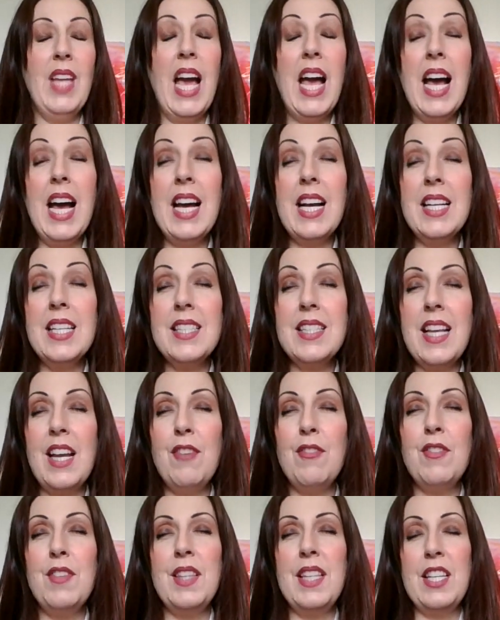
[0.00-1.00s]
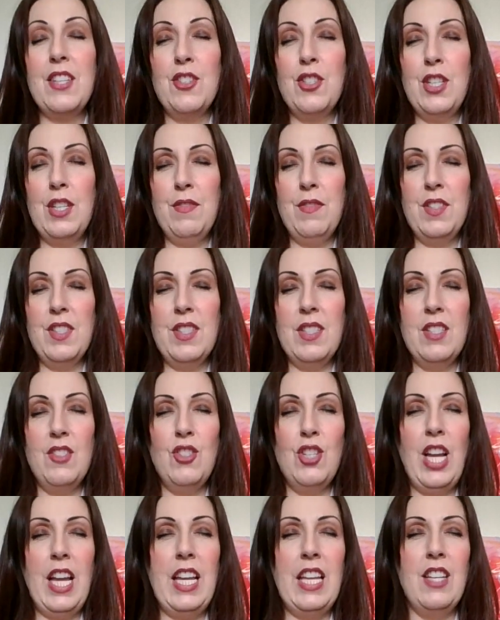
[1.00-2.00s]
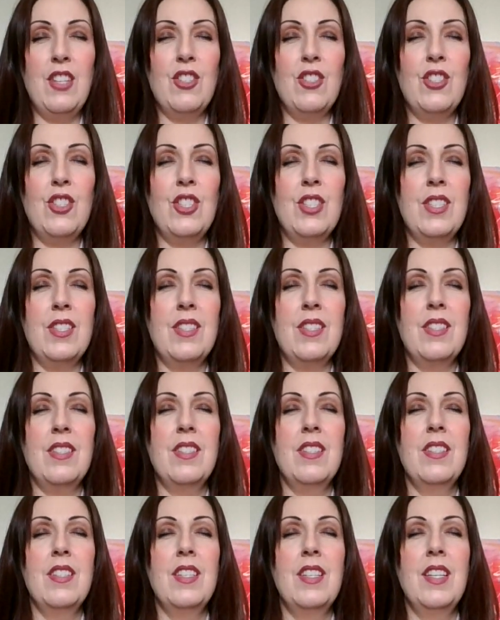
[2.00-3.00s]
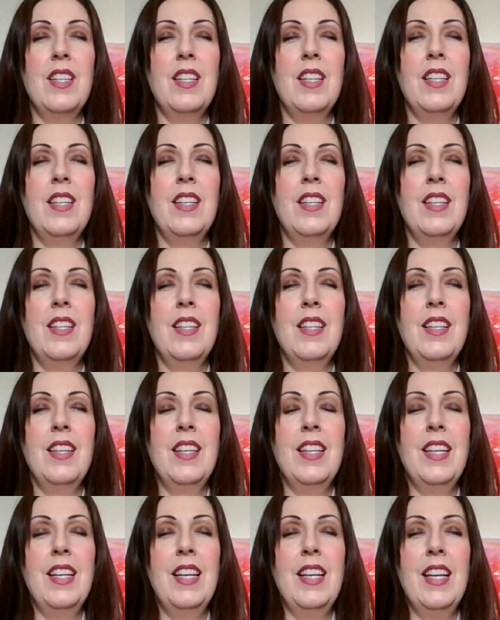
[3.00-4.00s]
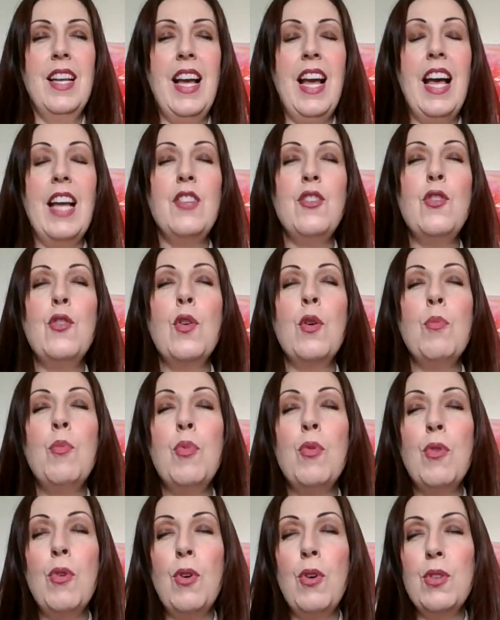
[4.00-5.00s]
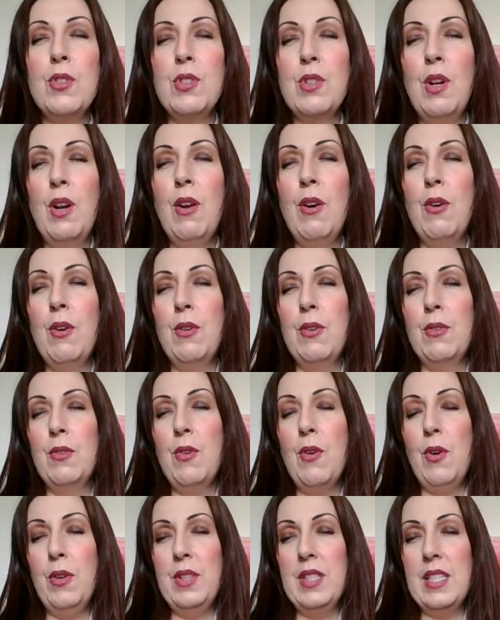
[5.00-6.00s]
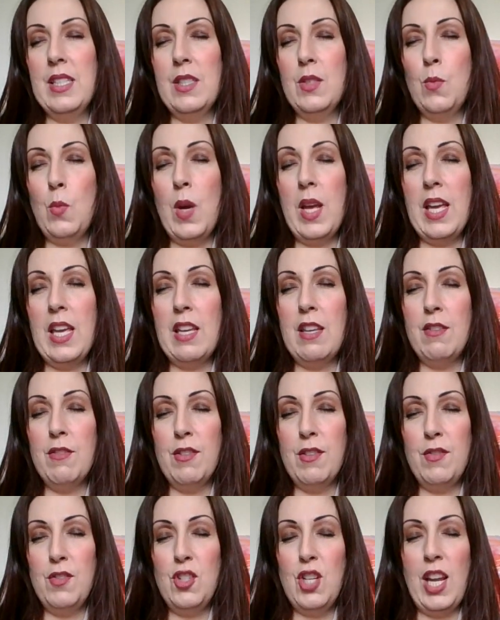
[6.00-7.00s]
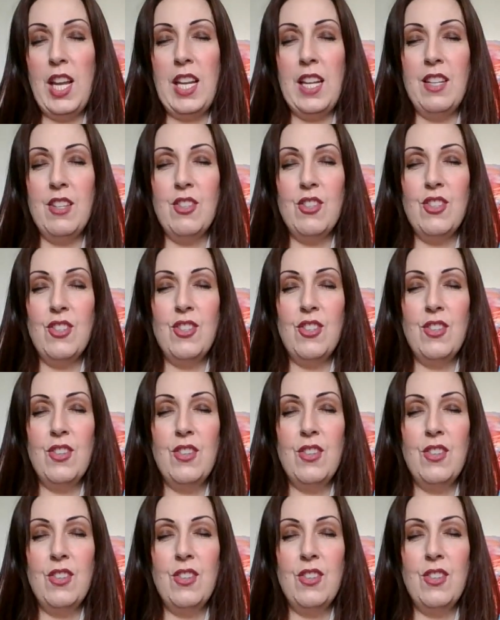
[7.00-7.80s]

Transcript: as everything shifts and changes, and you're brought along on this wave of change,